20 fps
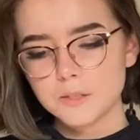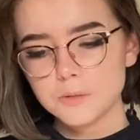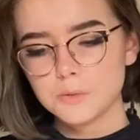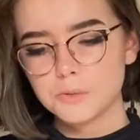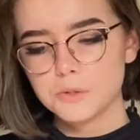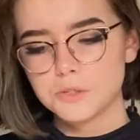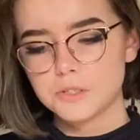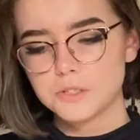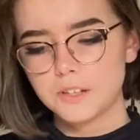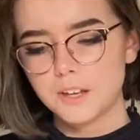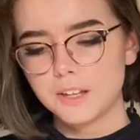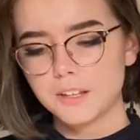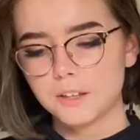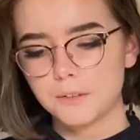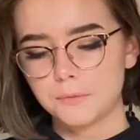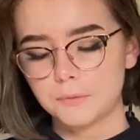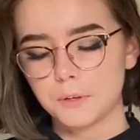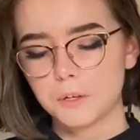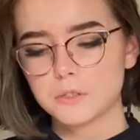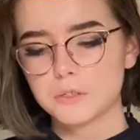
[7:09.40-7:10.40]
was like the
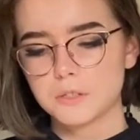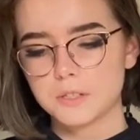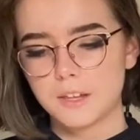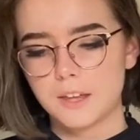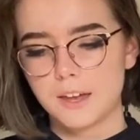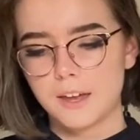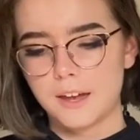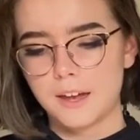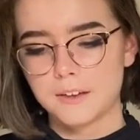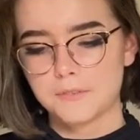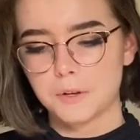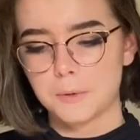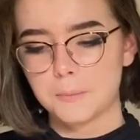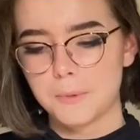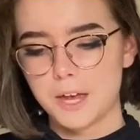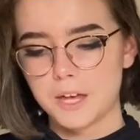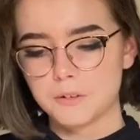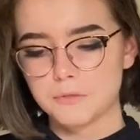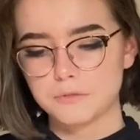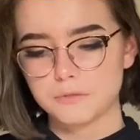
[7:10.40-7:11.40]
first thing I ever
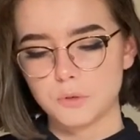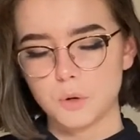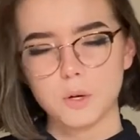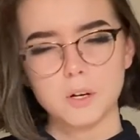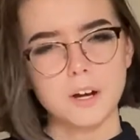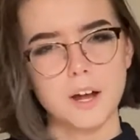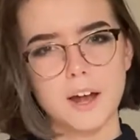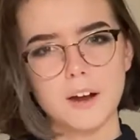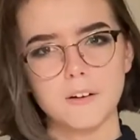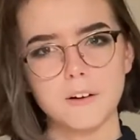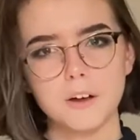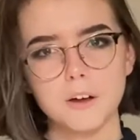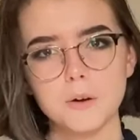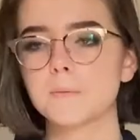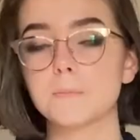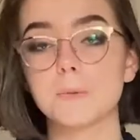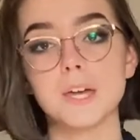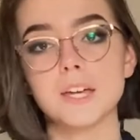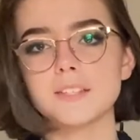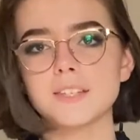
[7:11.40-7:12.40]
made for Harrow,
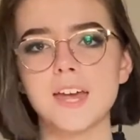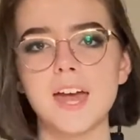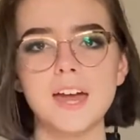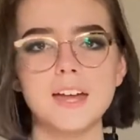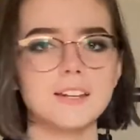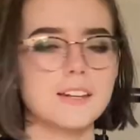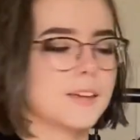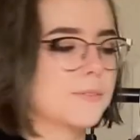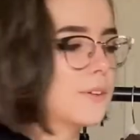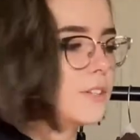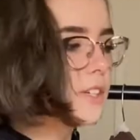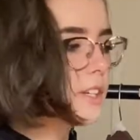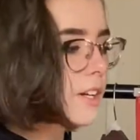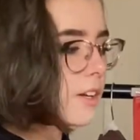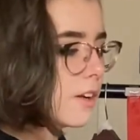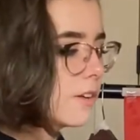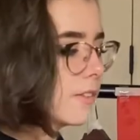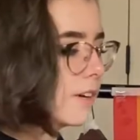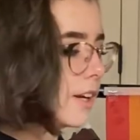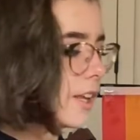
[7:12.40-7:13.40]
because again, if you didn't already